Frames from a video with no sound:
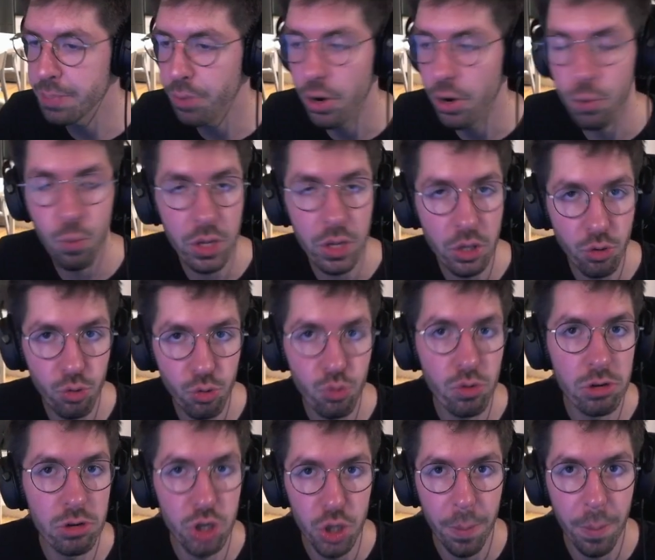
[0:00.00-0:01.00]
when you do
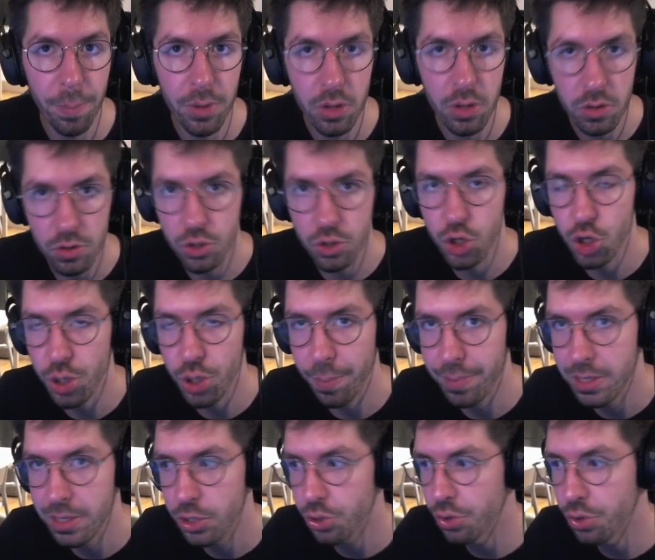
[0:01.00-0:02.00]
jump a lot, because jump
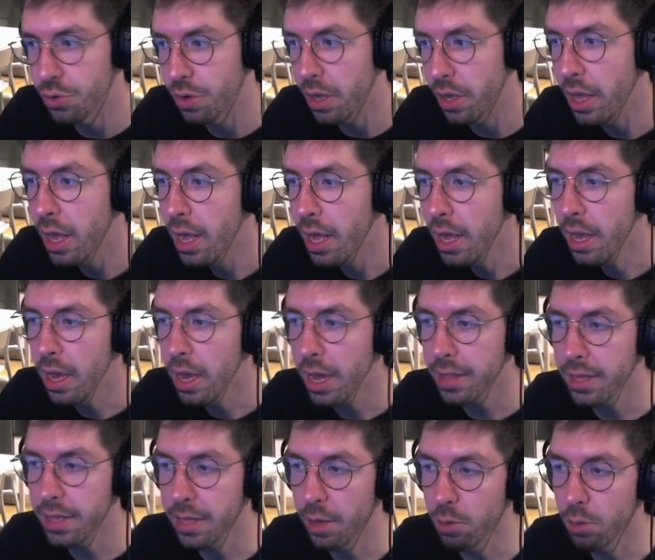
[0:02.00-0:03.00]
is good. And
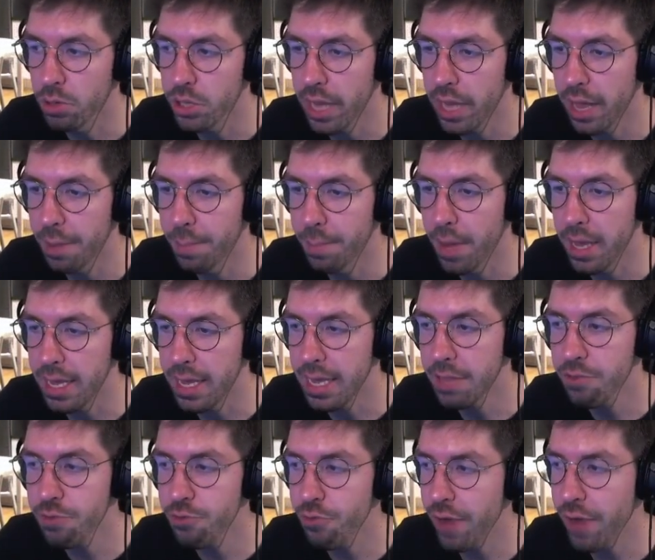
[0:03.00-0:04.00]
then I also have my
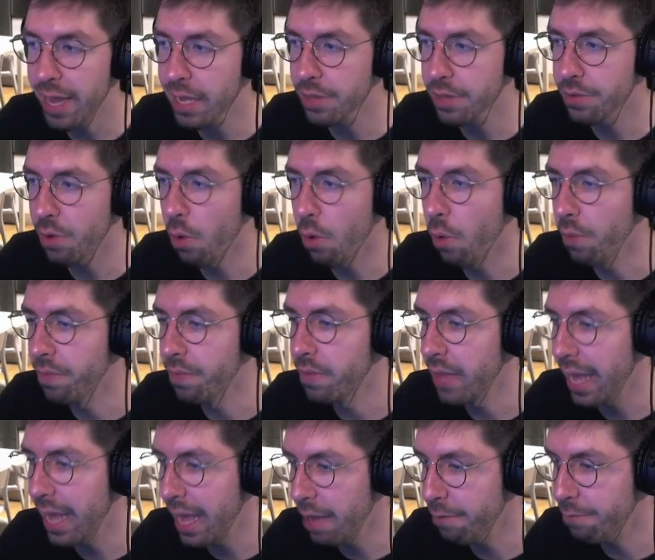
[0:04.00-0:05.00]
interact on
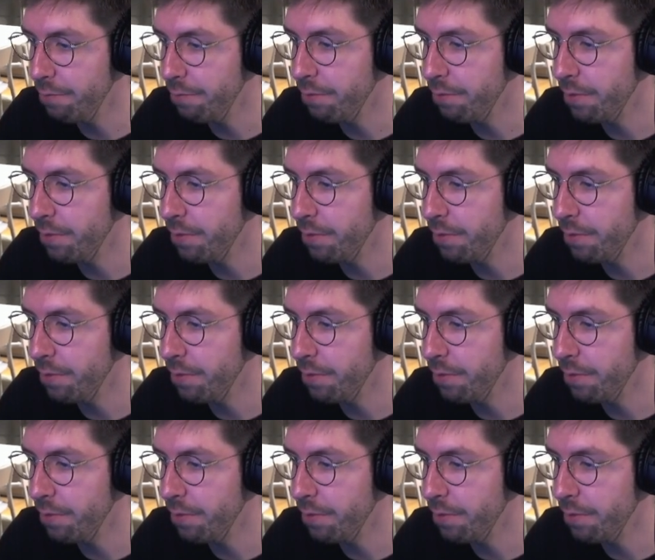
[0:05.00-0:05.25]
F.